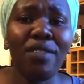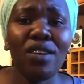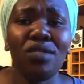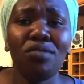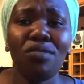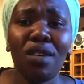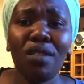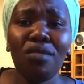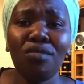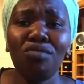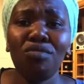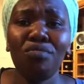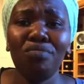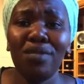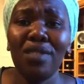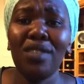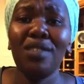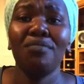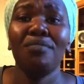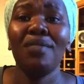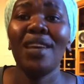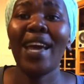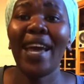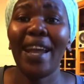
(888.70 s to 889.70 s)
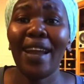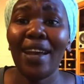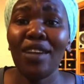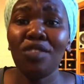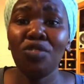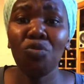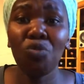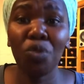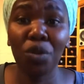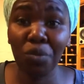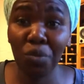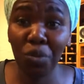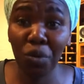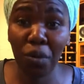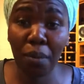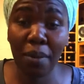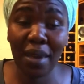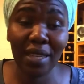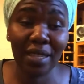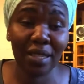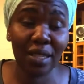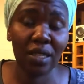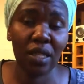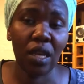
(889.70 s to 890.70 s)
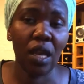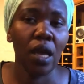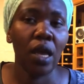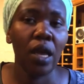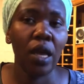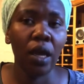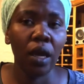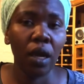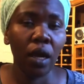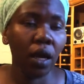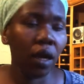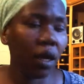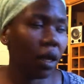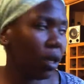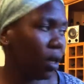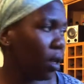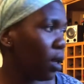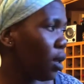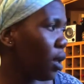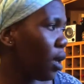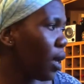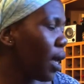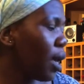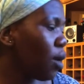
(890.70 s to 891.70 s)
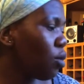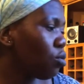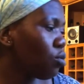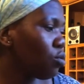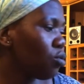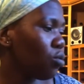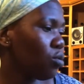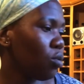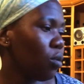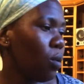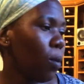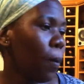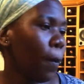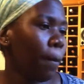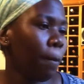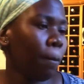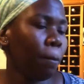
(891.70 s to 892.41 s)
is going to beat me kana achingori murume chete. inini I would do